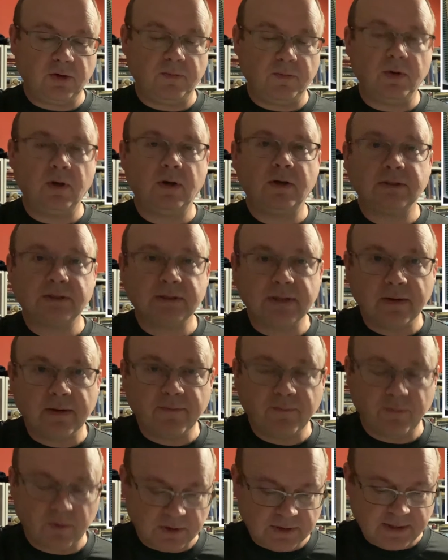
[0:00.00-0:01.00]
books
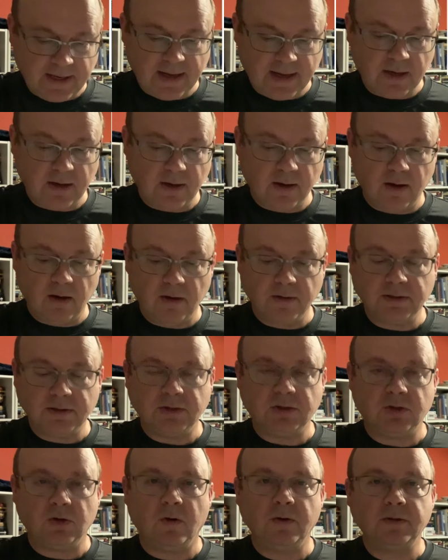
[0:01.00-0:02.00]
set for $10 to
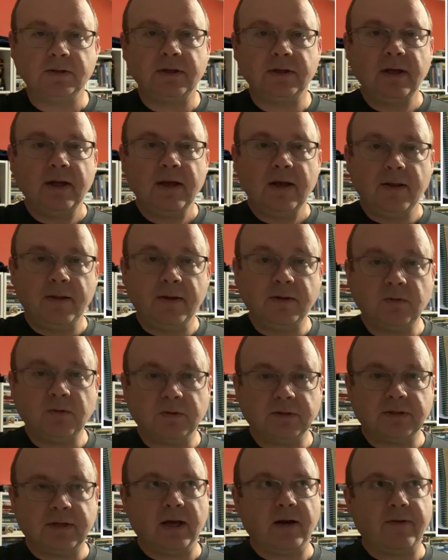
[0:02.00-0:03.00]
Georgia. This one
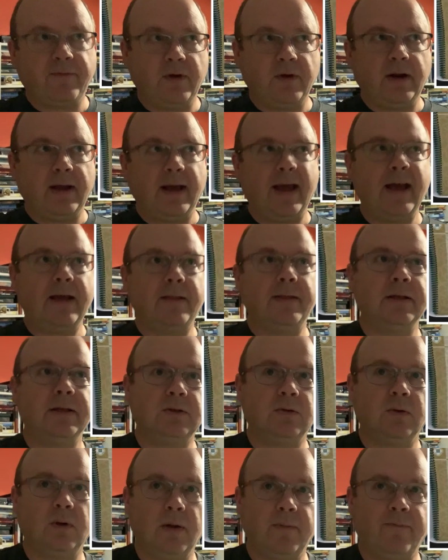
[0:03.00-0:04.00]
is kind of funny. I had this
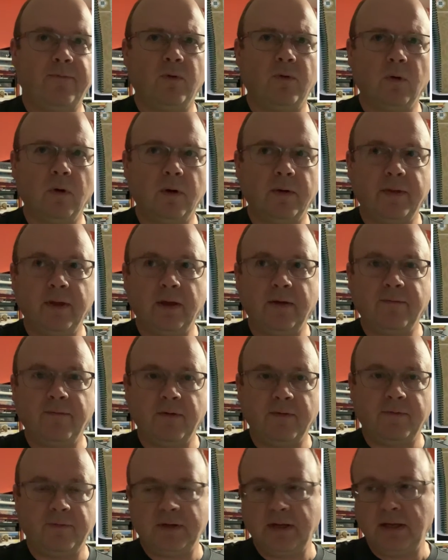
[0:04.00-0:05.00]
one up for, I think,
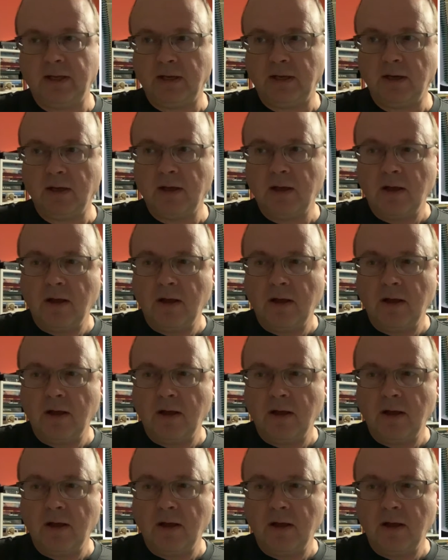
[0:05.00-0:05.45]
$15.